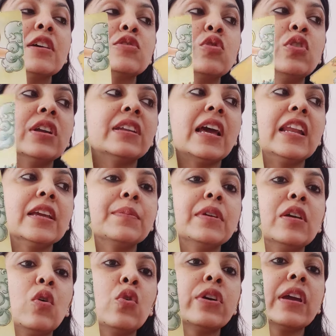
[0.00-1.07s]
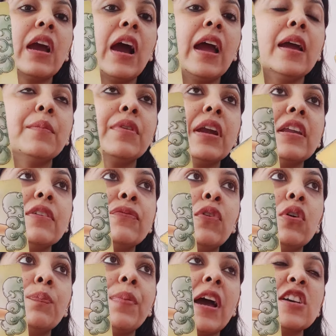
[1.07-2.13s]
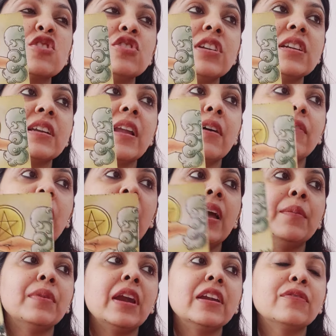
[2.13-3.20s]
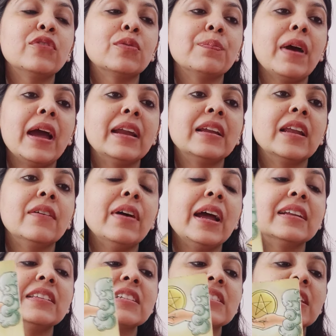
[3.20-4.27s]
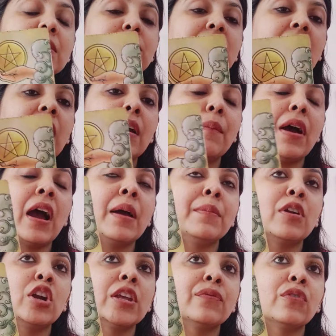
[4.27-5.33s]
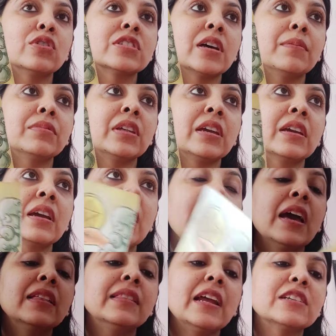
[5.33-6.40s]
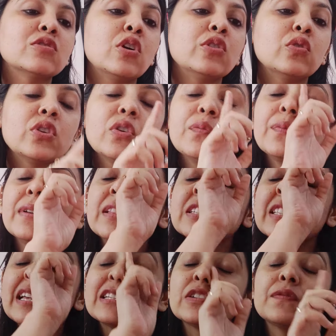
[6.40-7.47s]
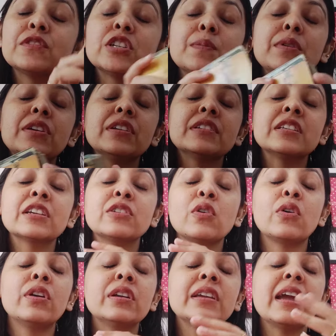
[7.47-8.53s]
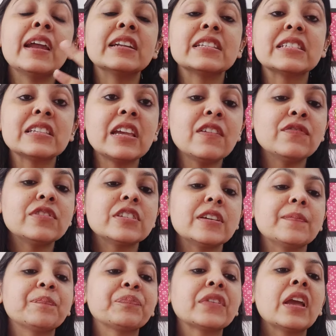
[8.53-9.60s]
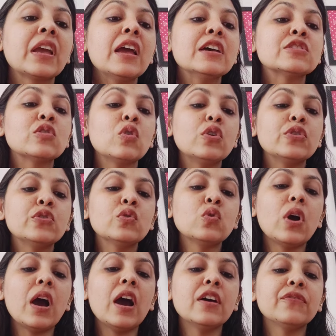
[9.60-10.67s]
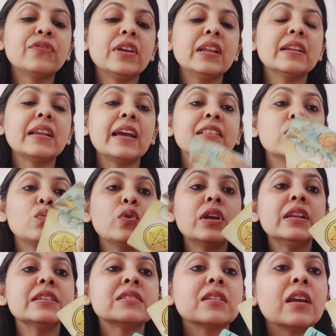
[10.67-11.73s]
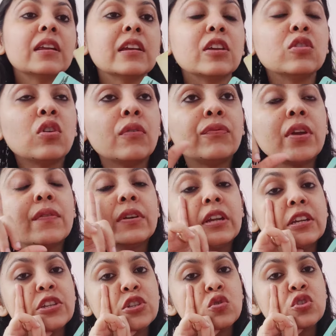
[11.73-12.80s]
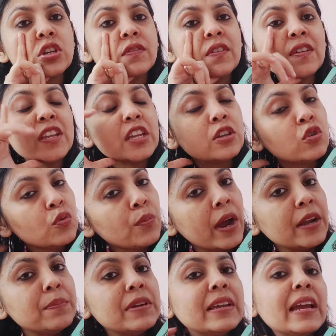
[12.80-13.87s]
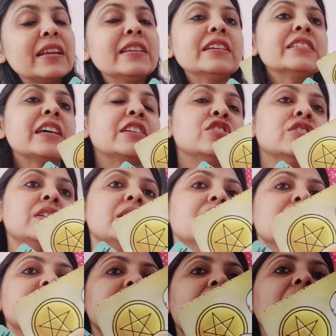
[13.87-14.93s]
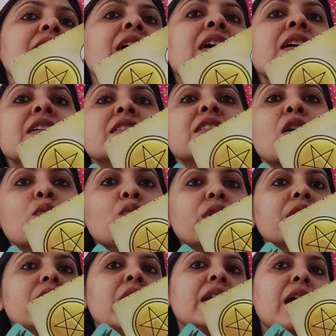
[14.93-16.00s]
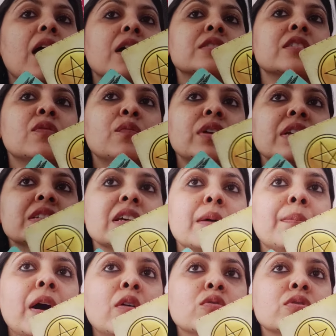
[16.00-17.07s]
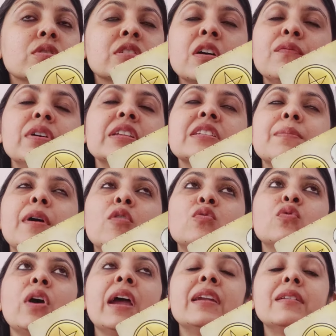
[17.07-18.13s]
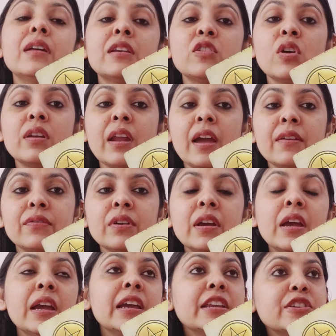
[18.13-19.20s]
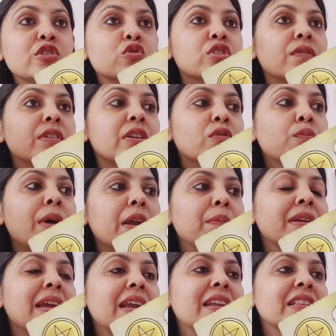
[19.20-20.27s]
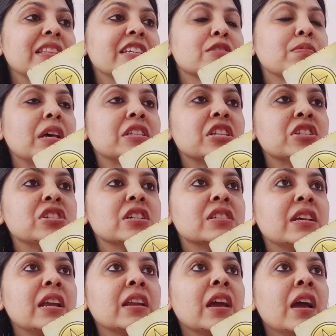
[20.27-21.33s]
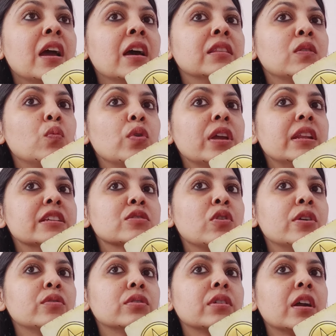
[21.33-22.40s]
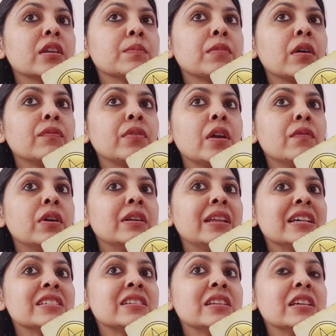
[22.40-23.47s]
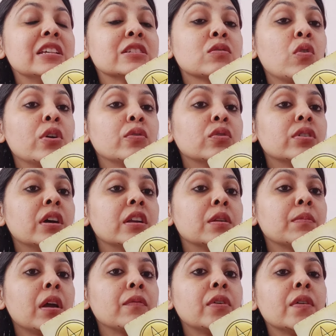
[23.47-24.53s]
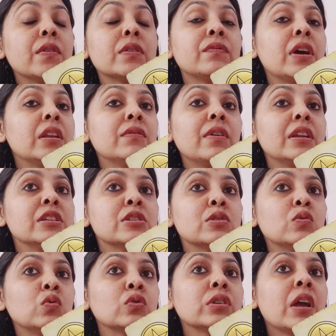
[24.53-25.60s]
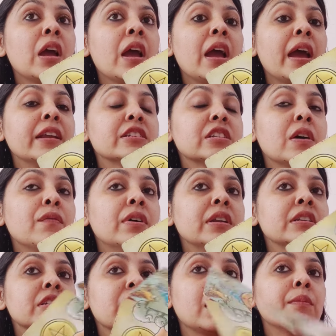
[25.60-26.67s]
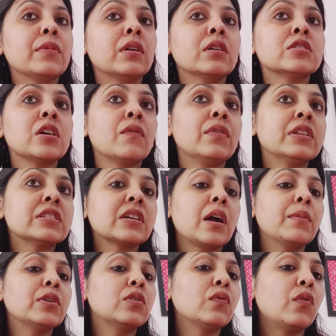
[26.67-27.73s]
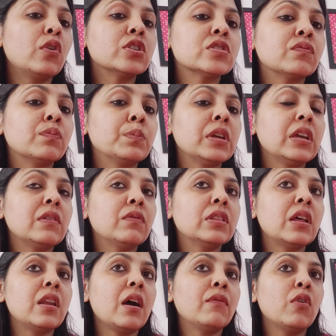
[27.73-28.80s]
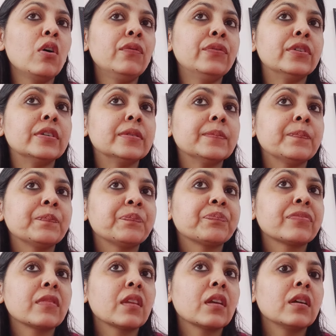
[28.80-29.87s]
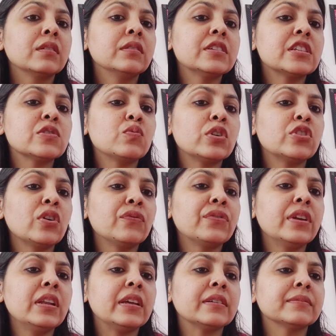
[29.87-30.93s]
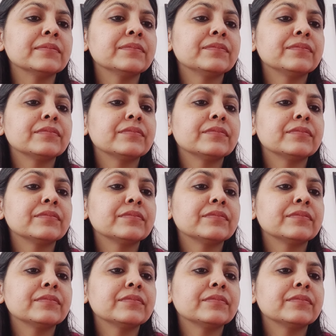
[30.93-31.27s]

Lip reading: So you are telling me, okay, I am ready for passionate love. I am ready for mad love. At the same time, I am ready for something that's going to give me the sense of stability, security and safety. So you are feeling like the wheel is turning in your favor. Intuitively, you might be getting, Sagittarius, that someone is about to enter in your life. Intuitively, you might be getting these messages that the wheel is going to turn in my favor, destiny is going to turn in my favor very very soon, and someone is coming towards me with a love offer. This is what you're feeling.